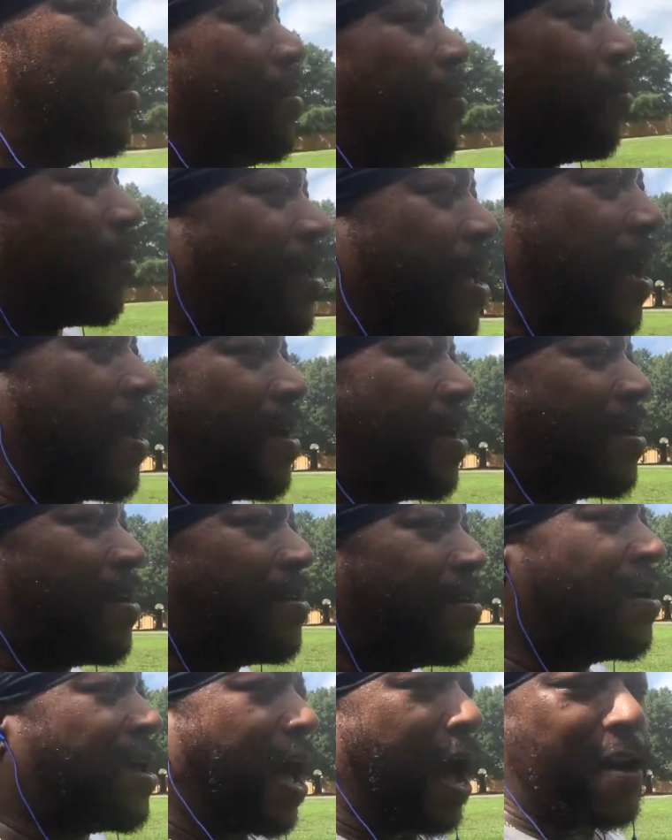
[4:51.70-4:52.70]
Okay,
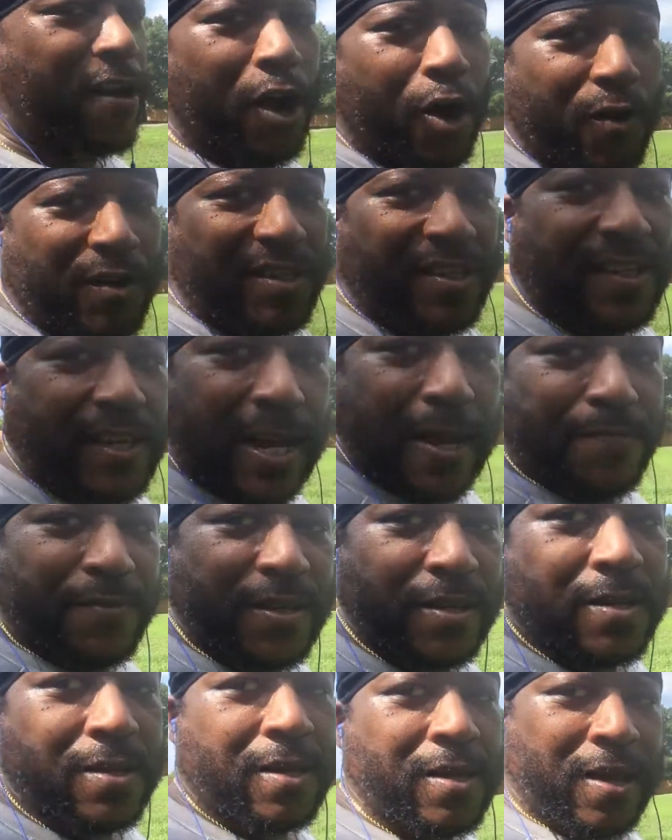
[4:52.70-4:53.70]
I know it's
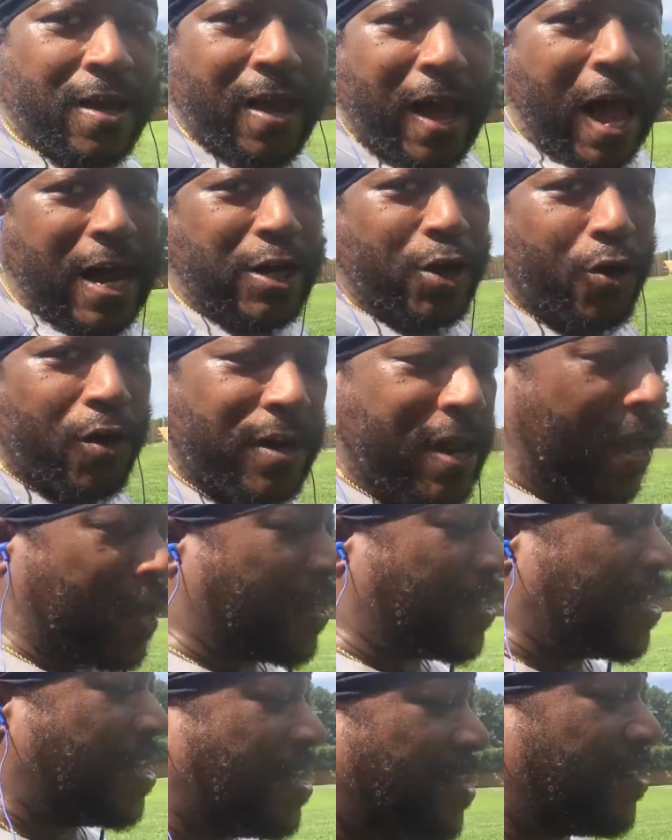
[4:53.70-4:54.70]
tempting, I know it
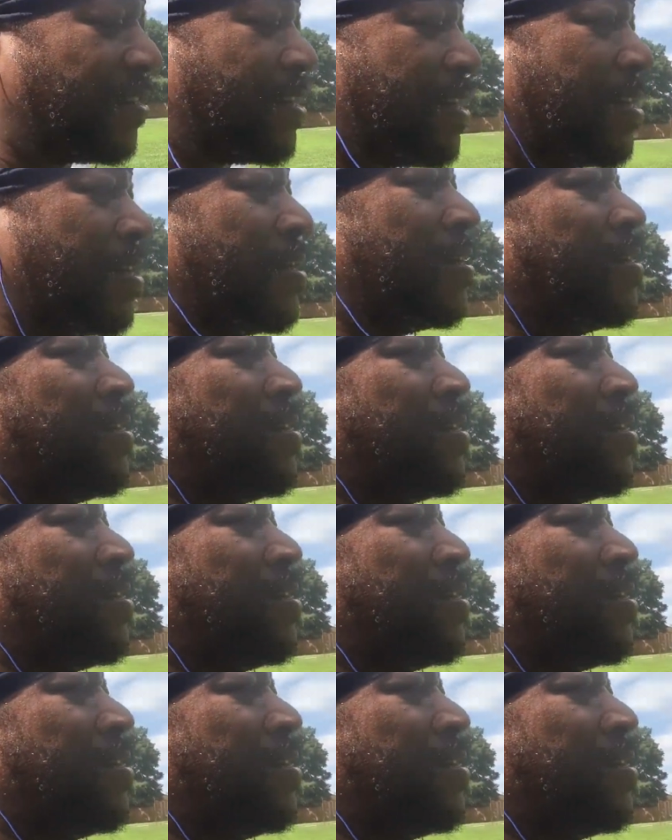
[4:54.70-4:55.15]
ain't easy,